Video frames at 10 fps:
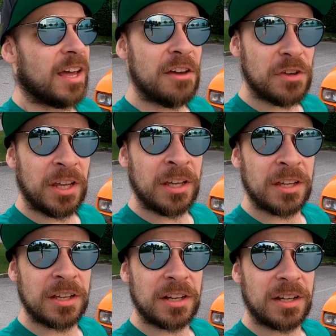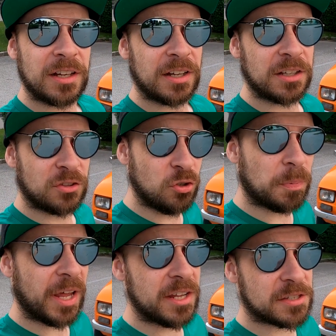Having 2
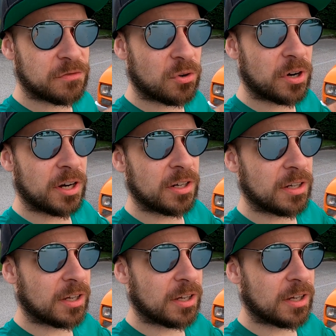plates for